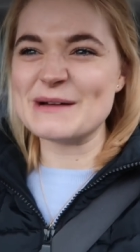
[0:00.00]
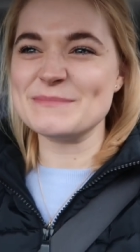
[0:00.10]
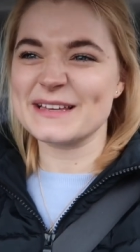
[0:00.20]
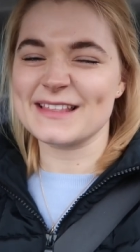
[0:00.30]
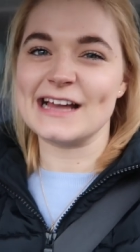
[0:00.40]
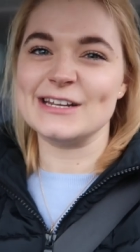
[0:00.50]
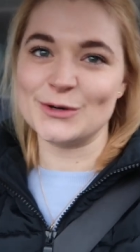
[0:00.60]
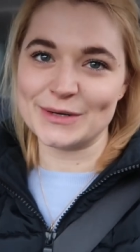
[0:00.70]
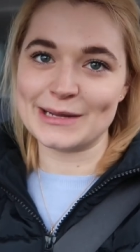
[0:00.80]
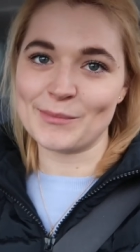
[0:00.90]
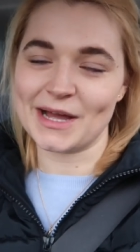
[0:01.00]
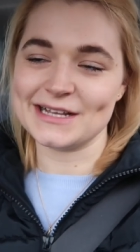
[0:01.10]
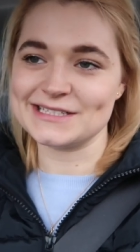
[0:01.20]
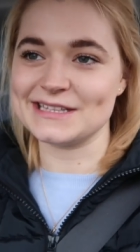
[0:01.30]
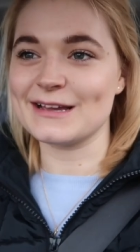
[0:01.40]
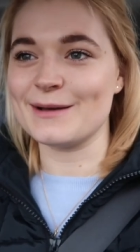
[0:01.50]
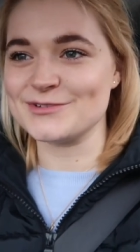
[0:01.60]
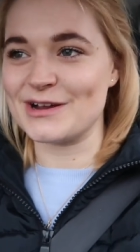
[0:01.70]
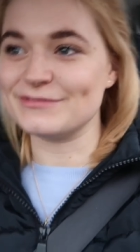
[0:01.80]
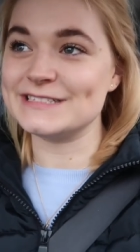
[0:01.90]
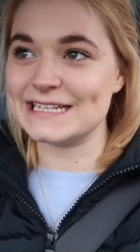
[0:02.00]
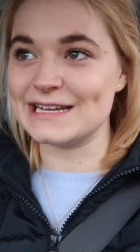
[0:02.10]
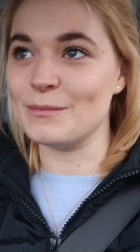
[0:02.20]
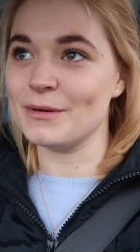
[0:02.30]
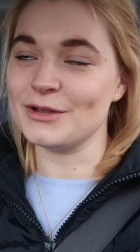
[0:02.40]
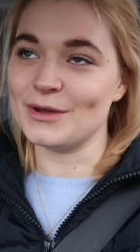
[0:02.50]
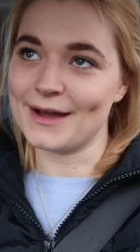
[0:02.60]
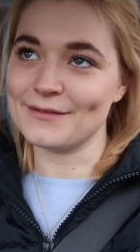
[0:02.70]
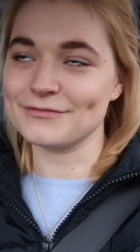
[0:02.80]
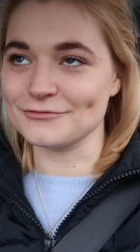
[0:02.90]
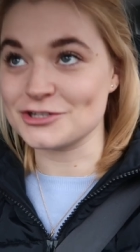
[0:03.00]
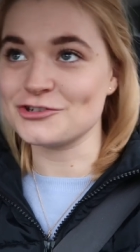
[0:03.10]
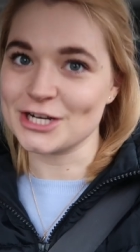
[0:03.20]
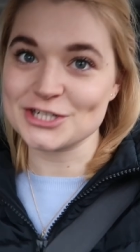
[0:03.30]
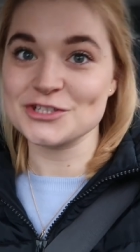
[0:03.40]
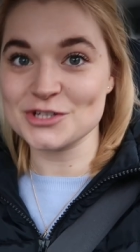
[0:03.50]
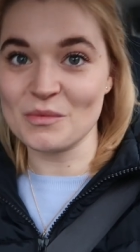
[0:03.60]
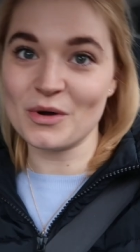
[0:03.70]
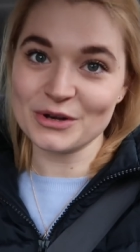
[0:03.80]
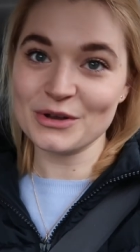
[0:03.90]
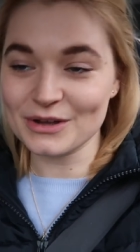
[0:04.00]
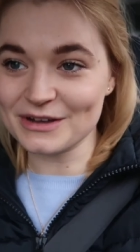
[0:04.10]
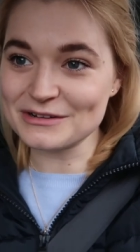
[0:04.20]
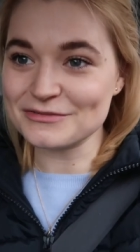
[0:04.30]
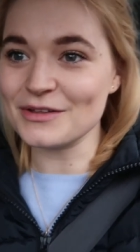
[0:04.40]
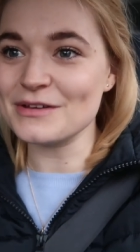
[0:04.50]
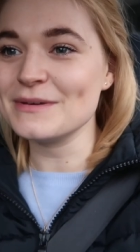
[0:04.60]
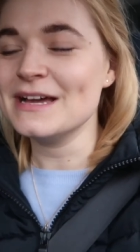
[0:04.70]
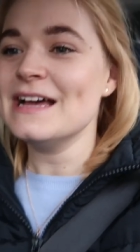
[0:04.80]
I'm like that annoying person that comes around for dinner but you have restrictions on what you can cook for them.